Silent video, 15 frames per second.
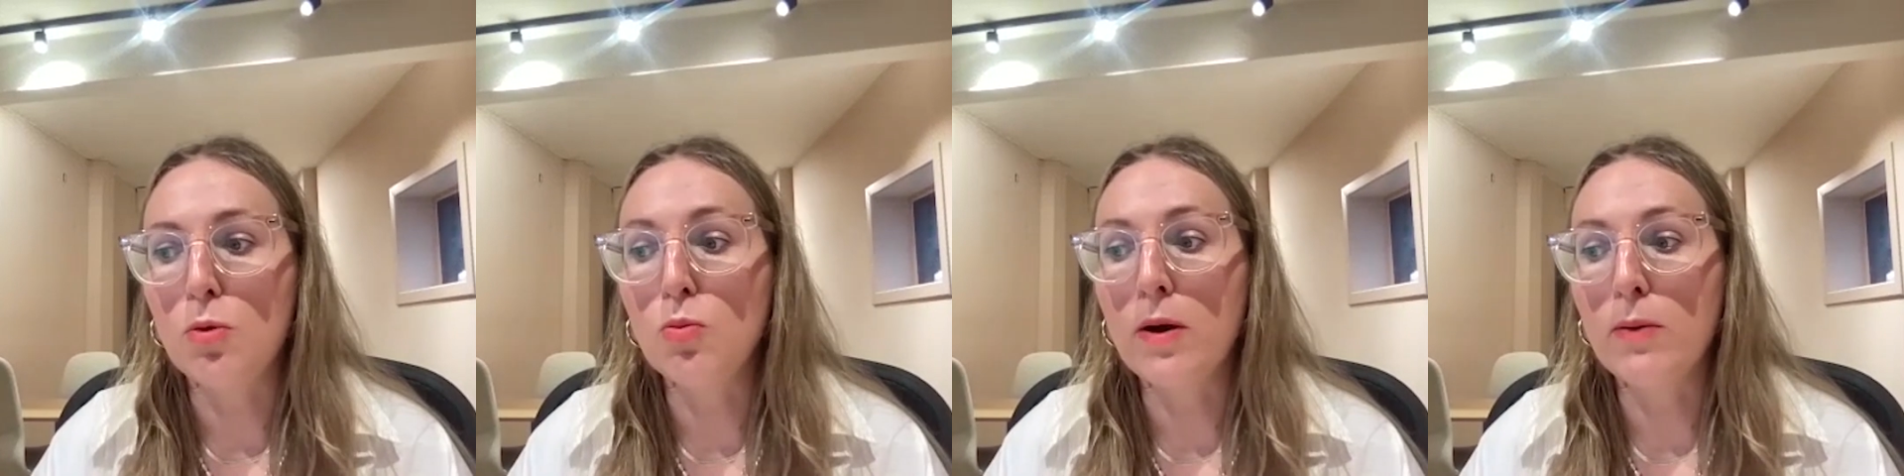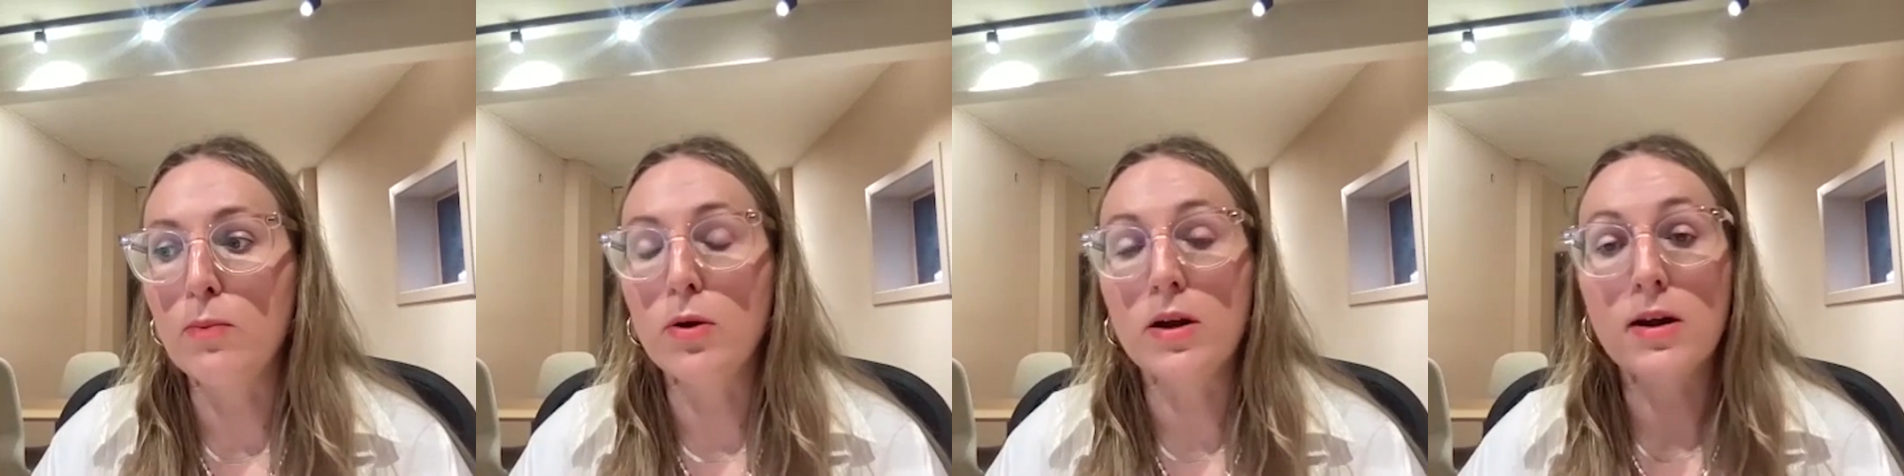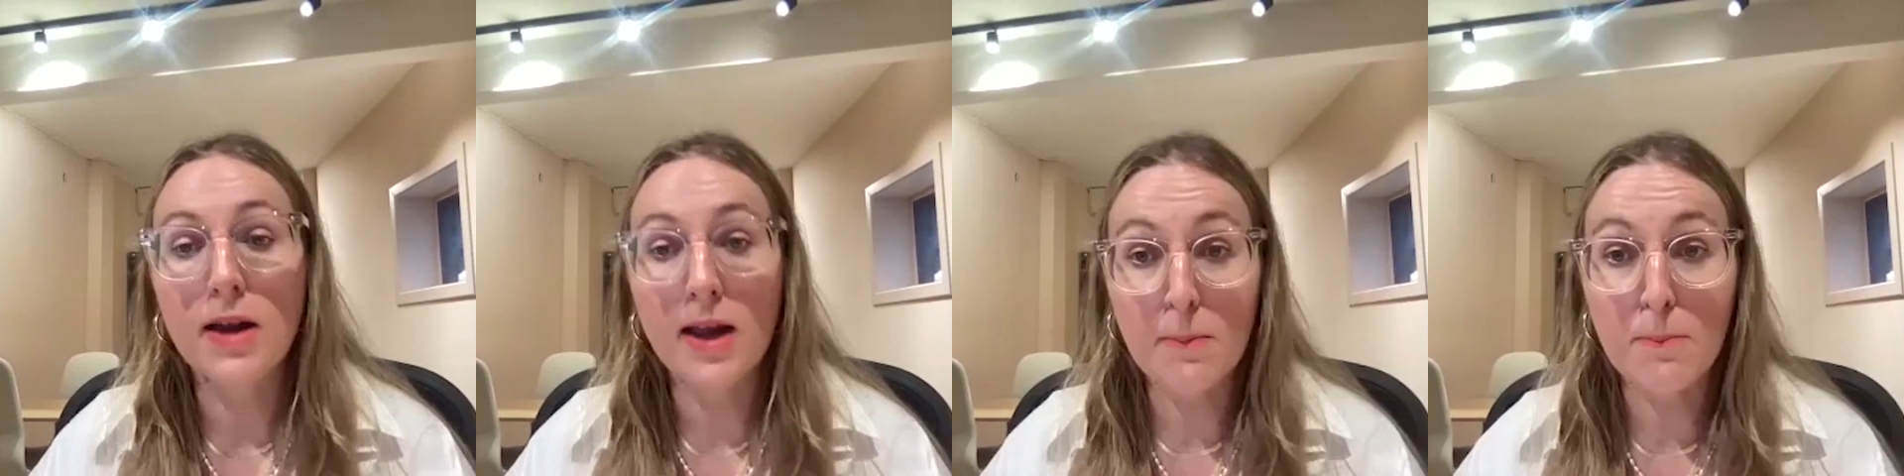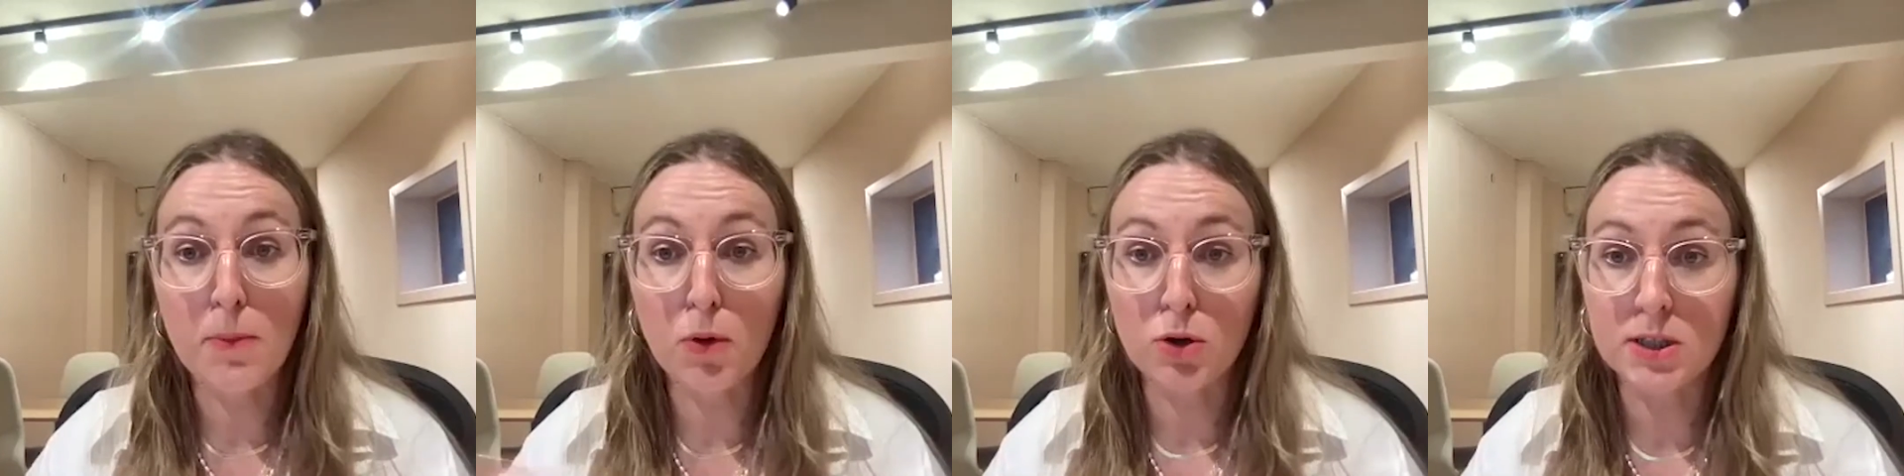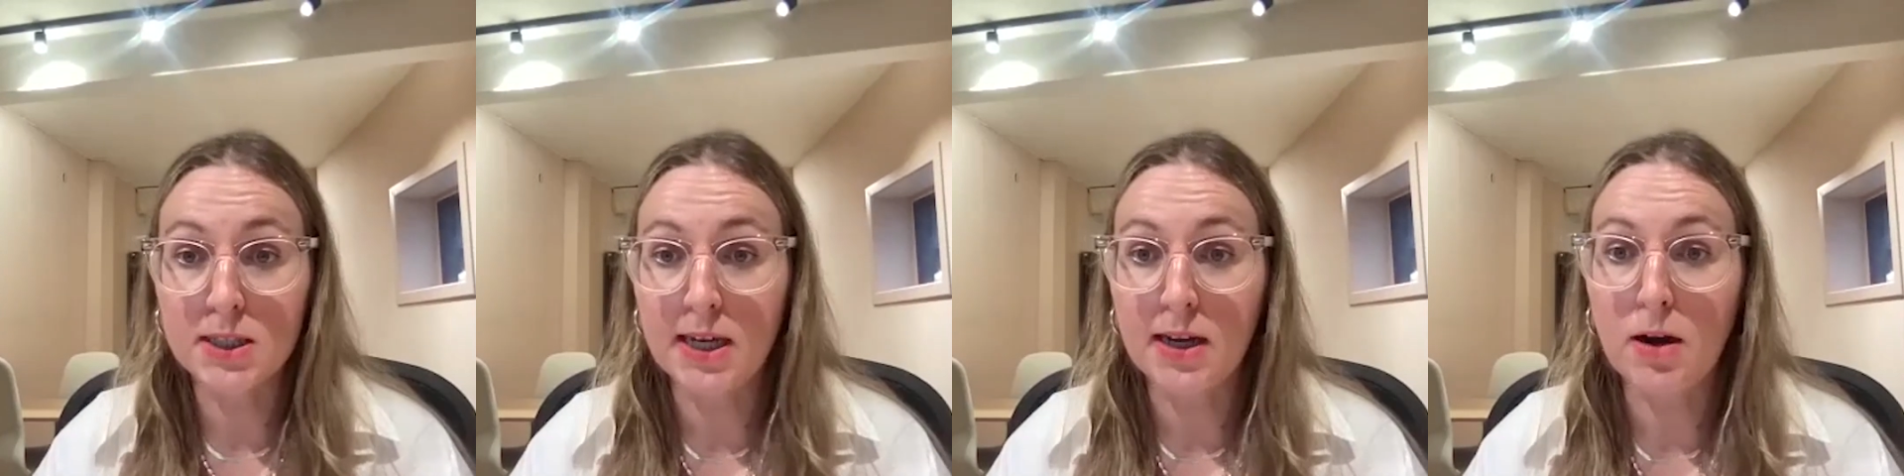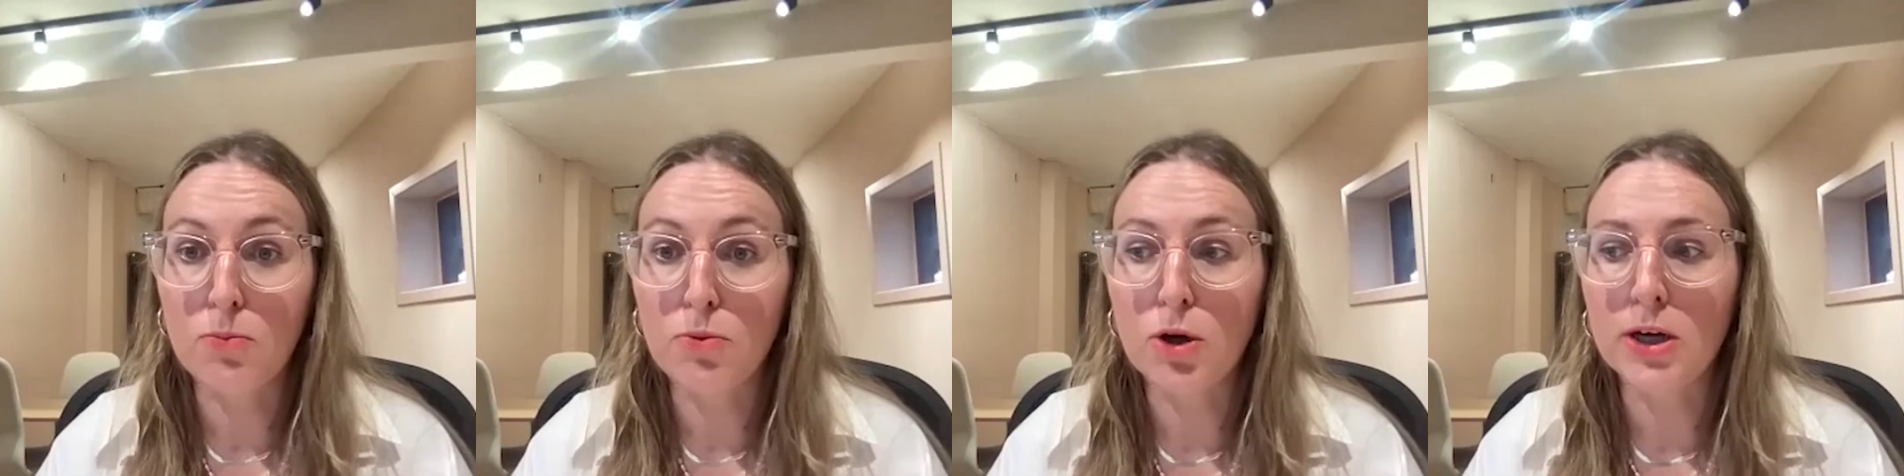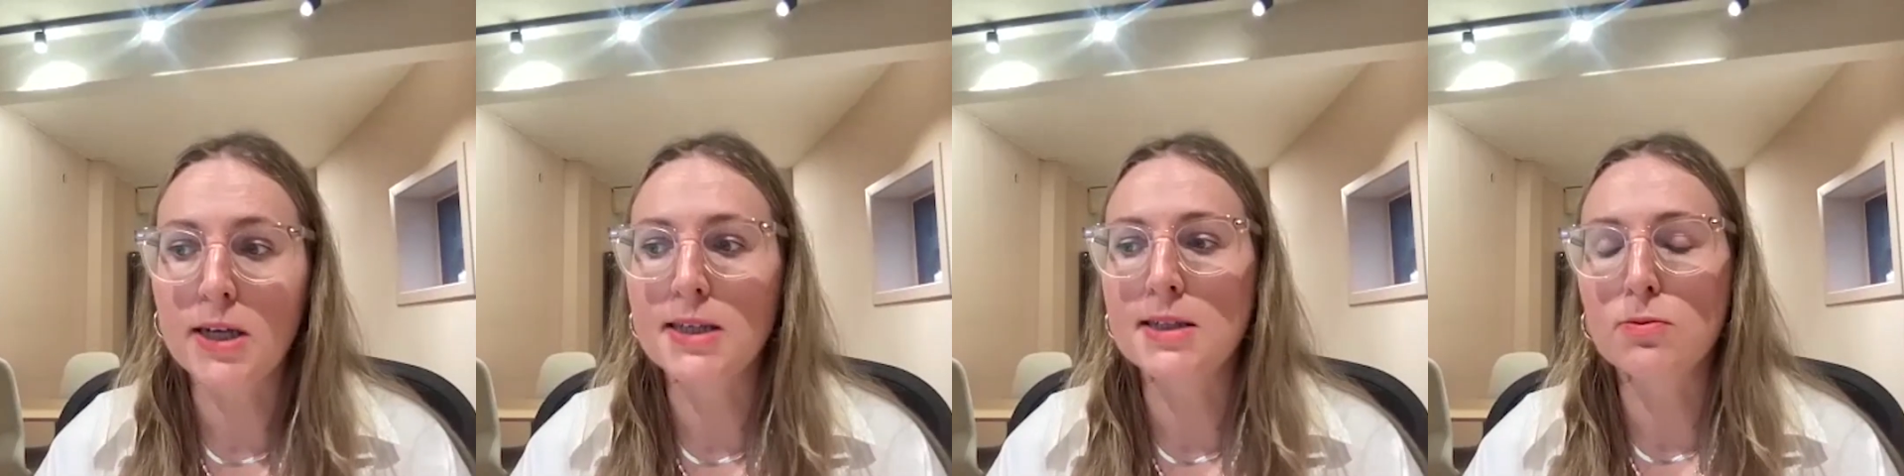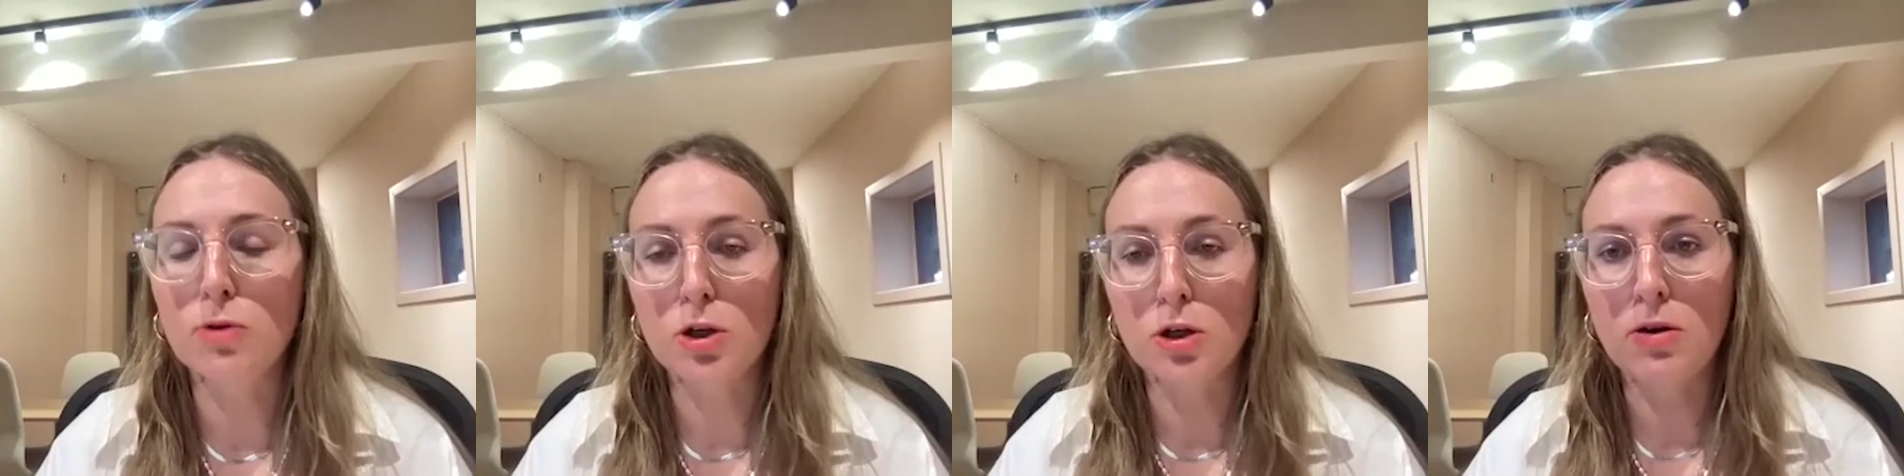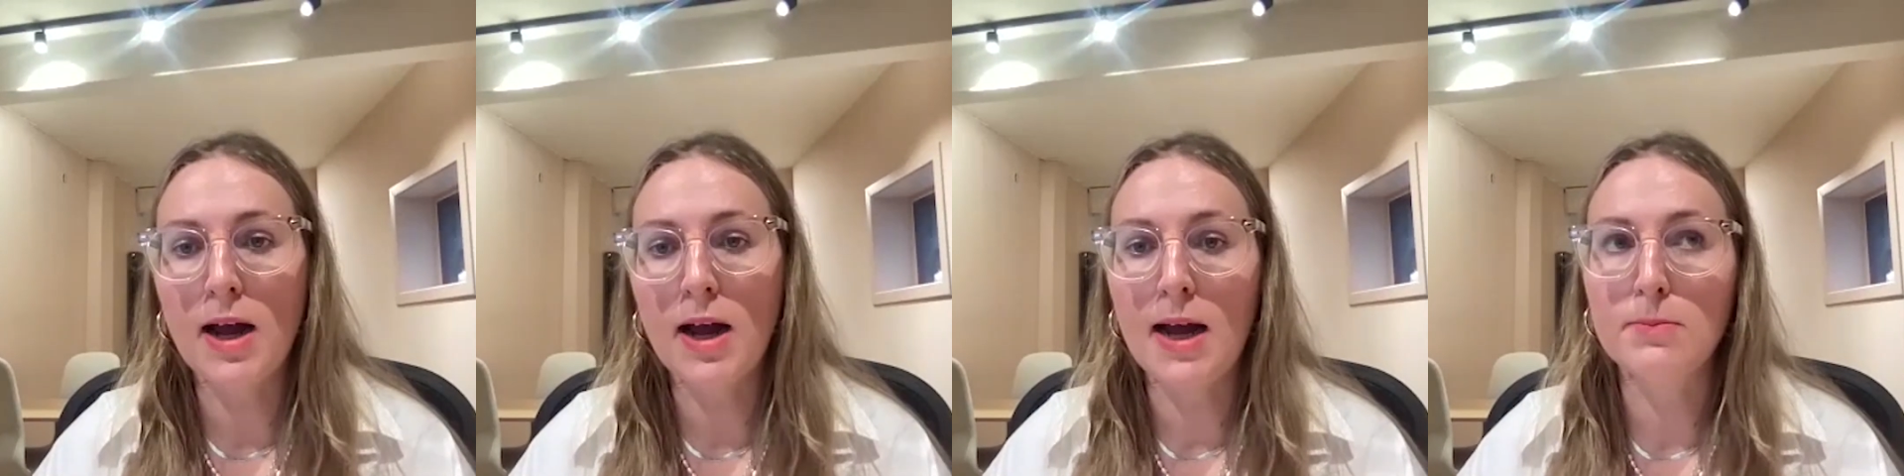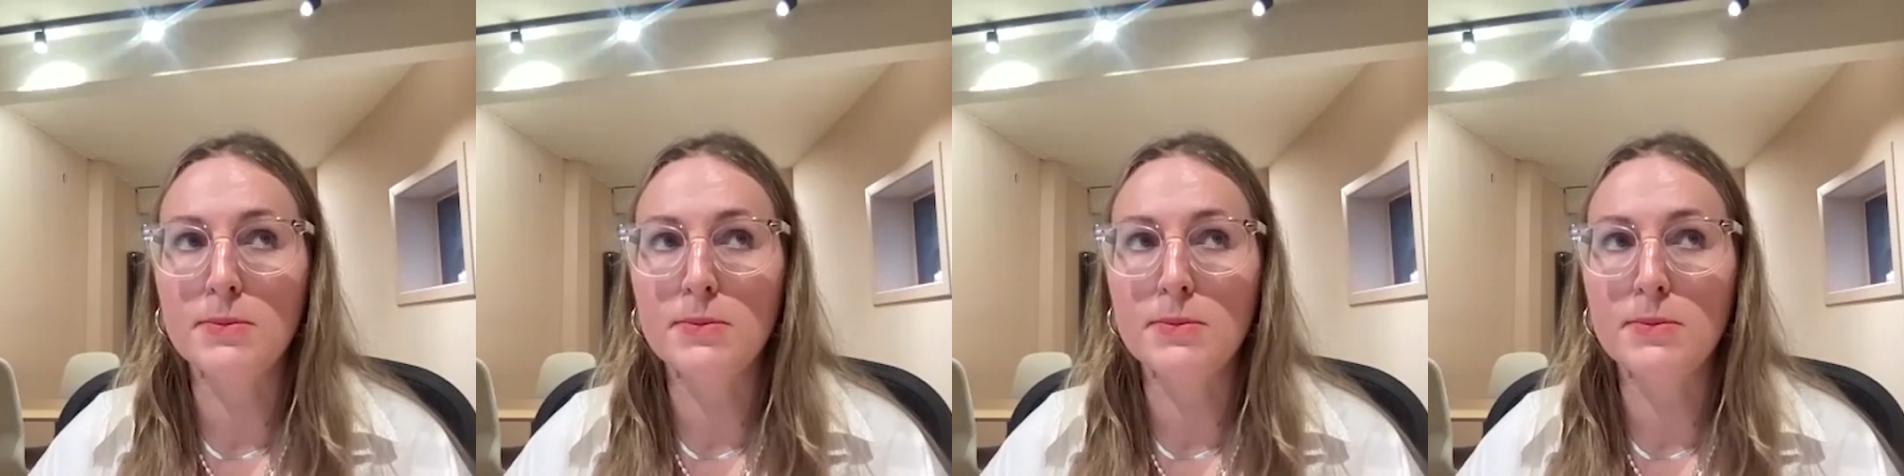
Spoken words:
When we're importing our products, we're